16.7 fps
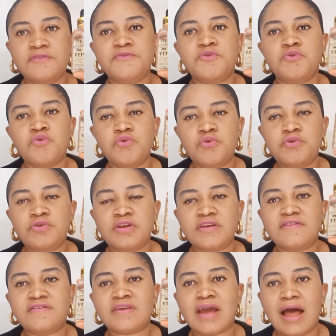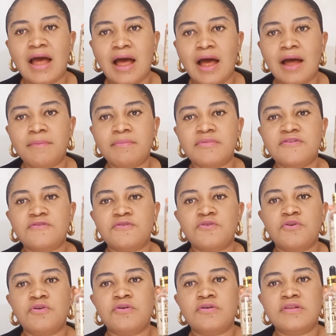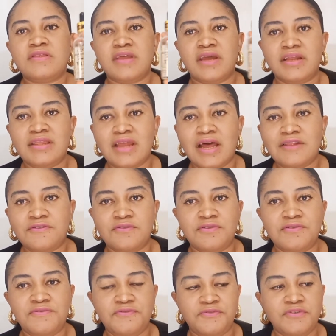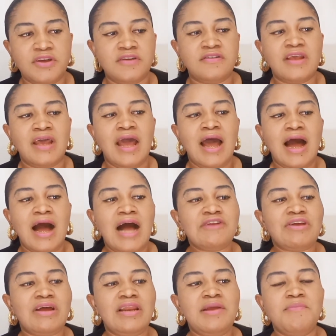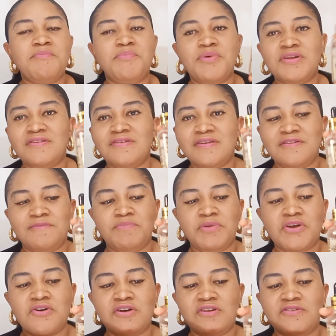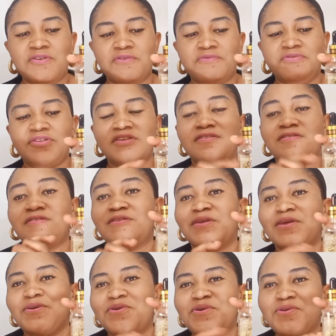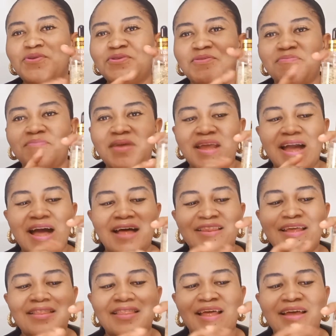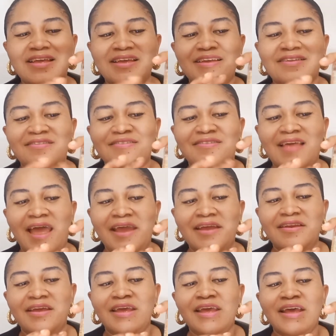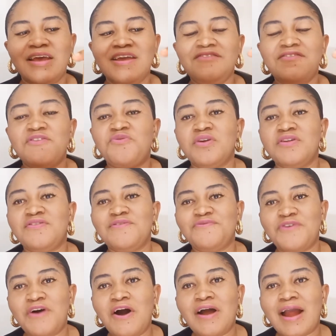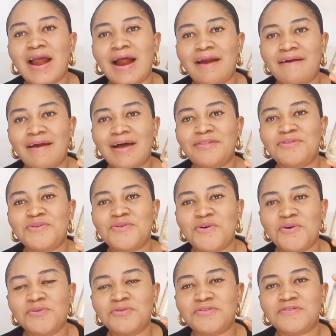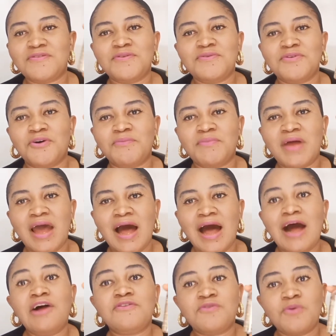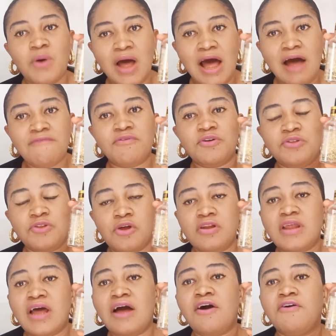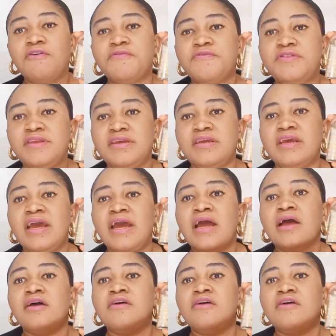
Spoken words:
It's good, it's calm, it's so tender to the face. I actually bought it because of this gold maker that are inside. It's the 24 karat gold serum. I also have another of the